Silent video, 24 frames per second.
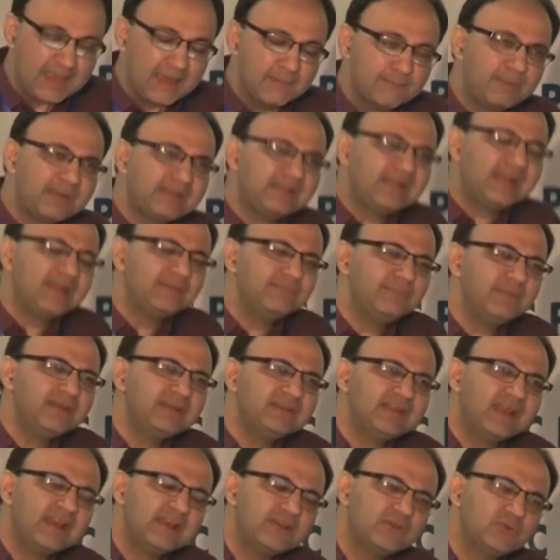But let me
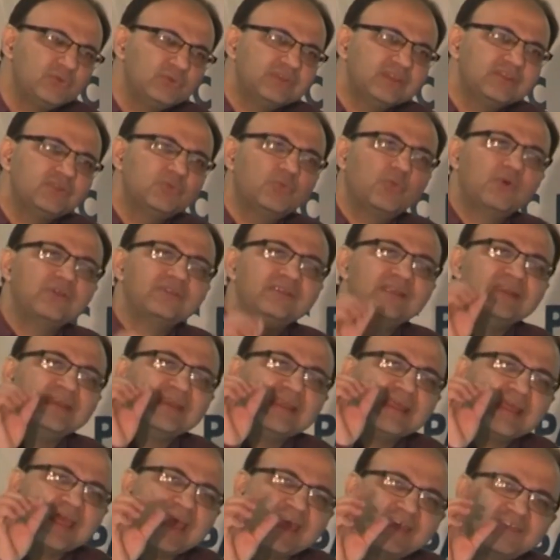tell you, this was an
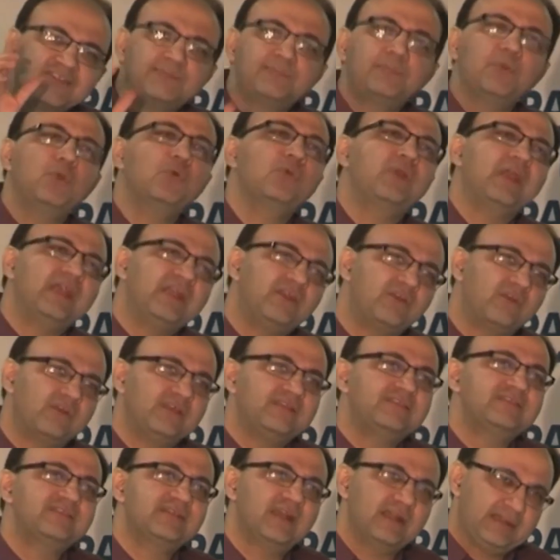exploratory
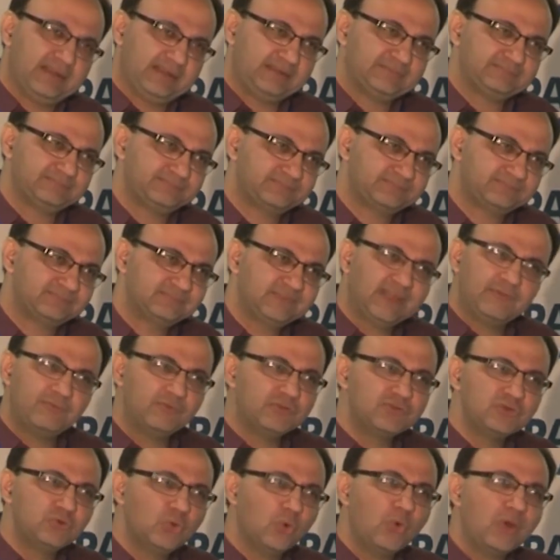study. There
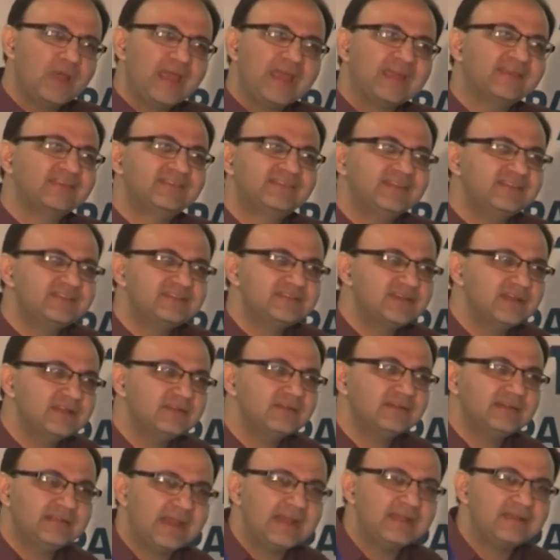was no
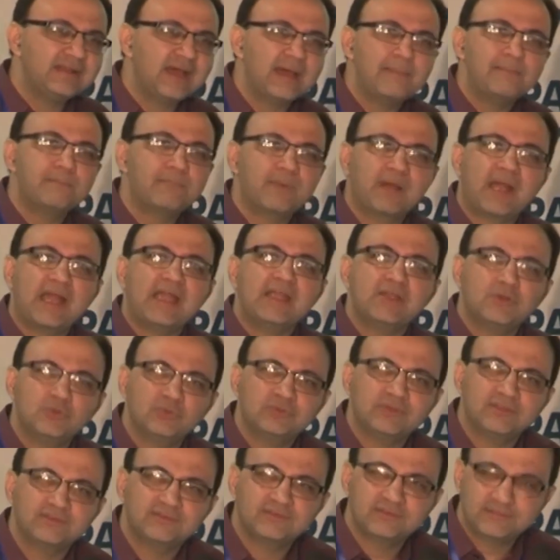existent data prior to
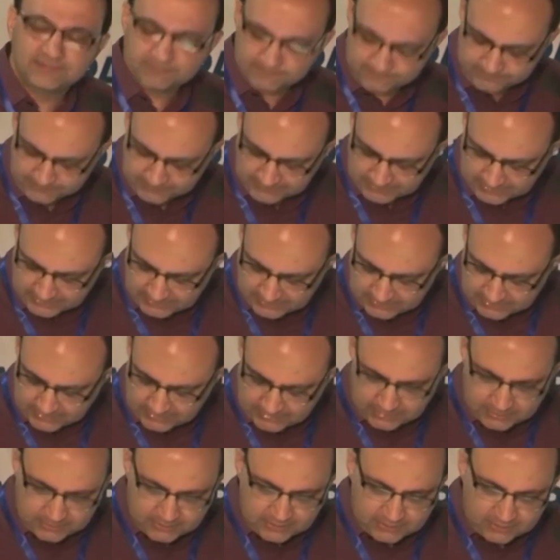this.
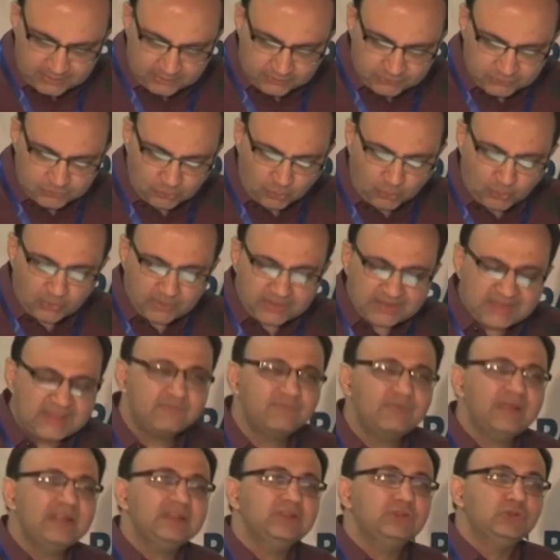So
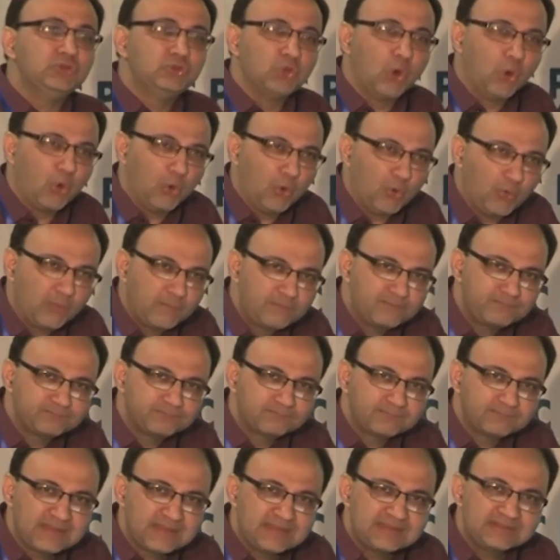even though
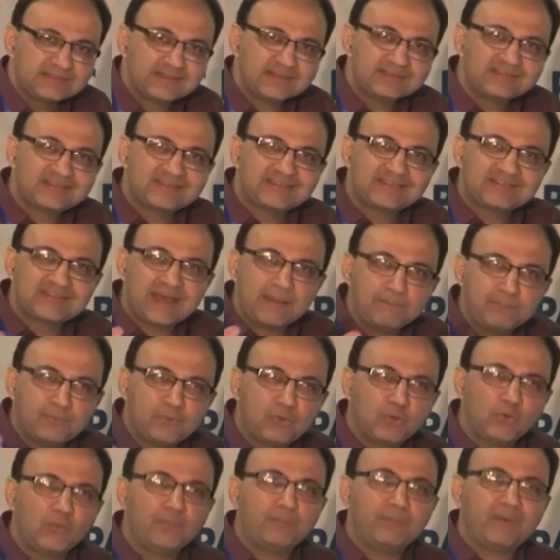the
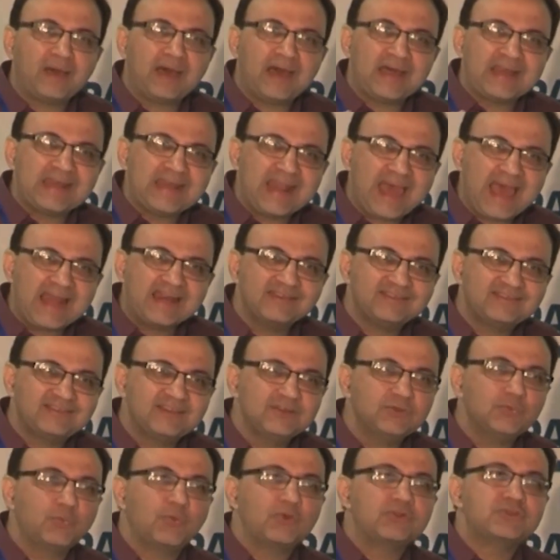subgroup
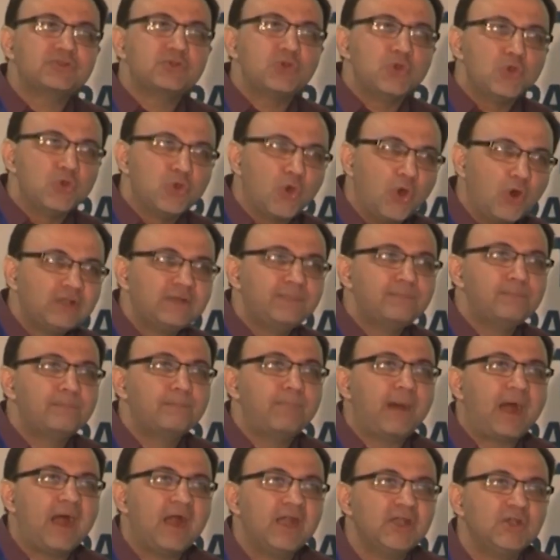analysis was not
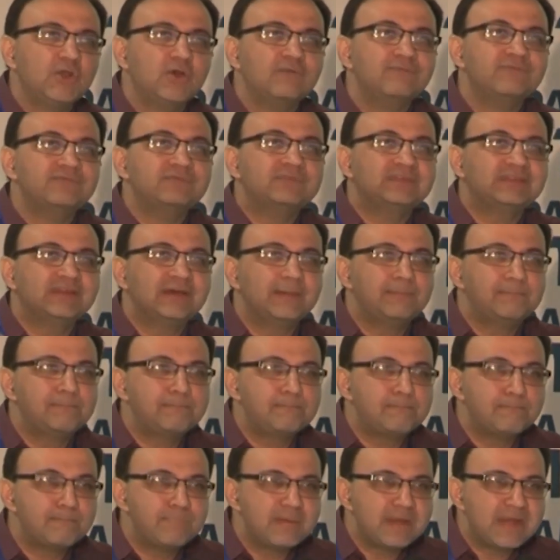part of the
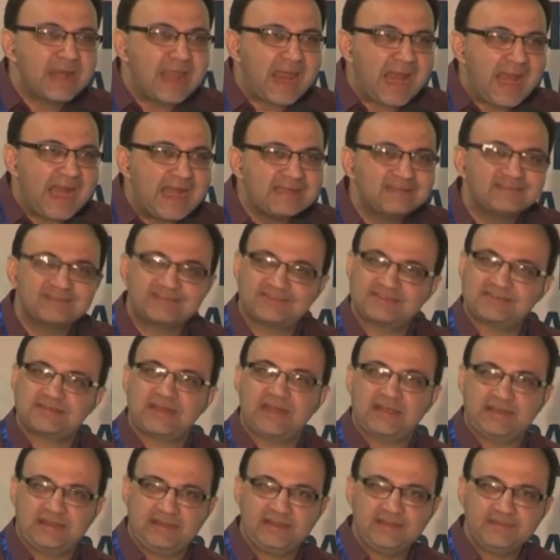planned
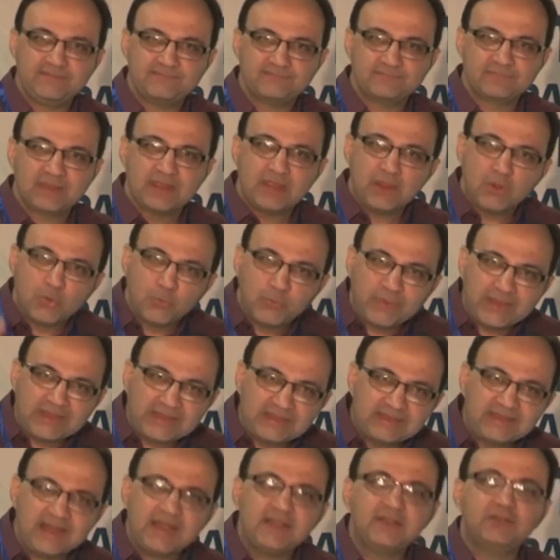study, we
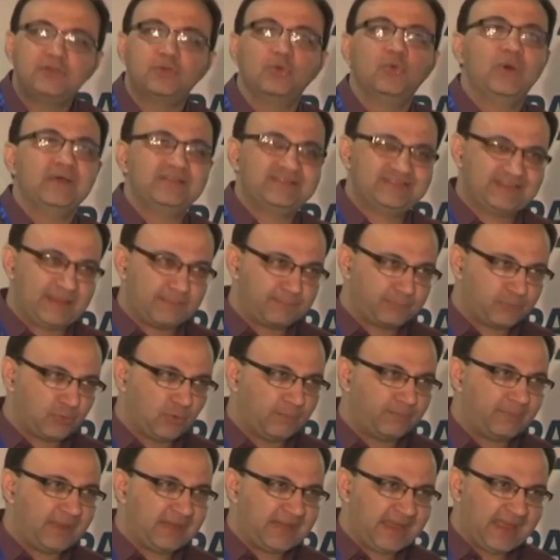did do a
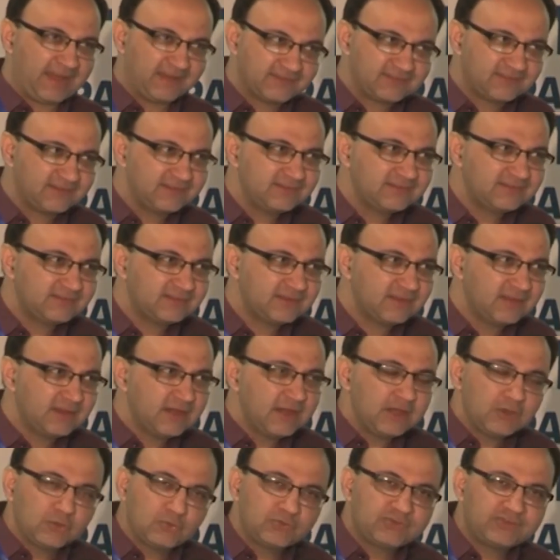subgroup analysis
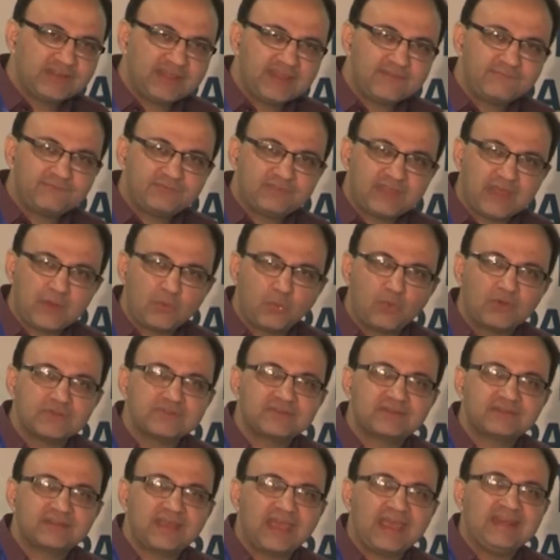to see if there
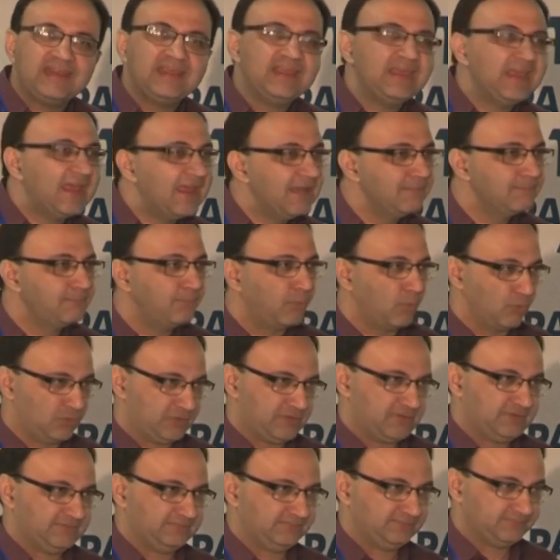was any
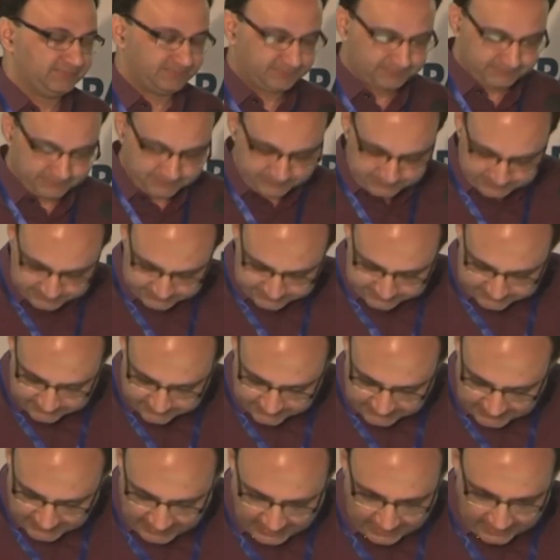input.
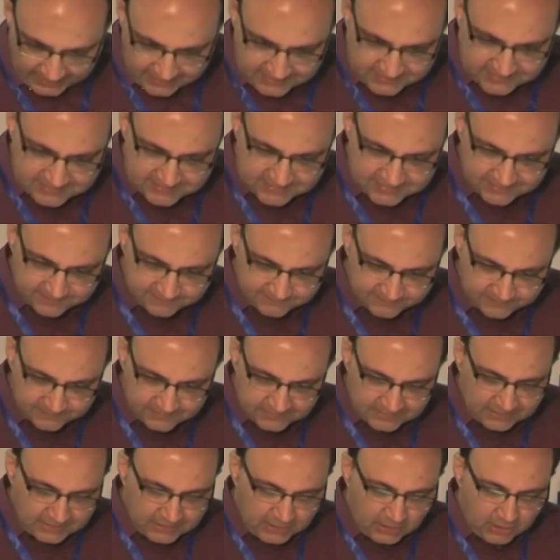And
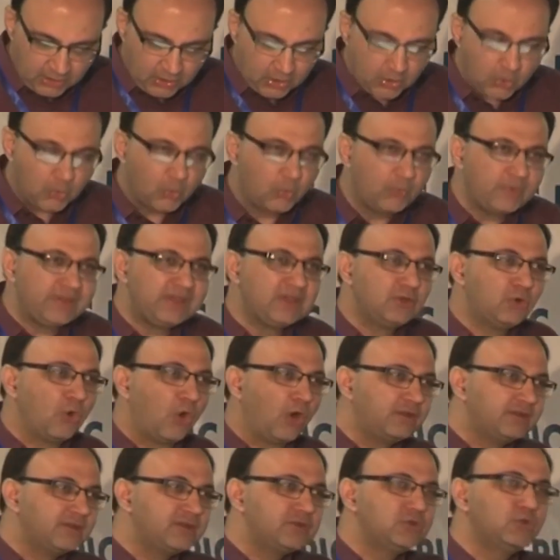we
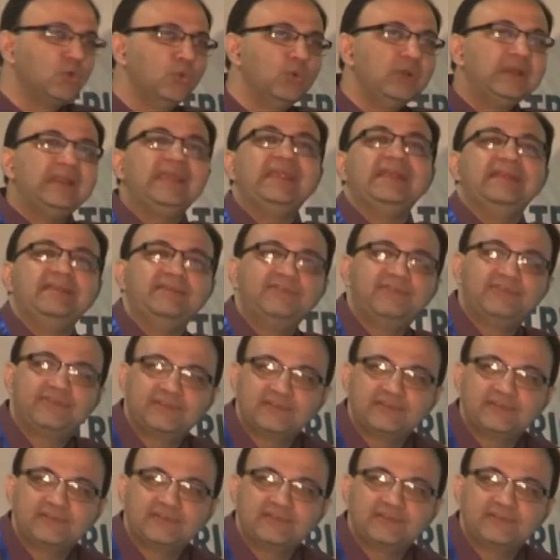got two leads.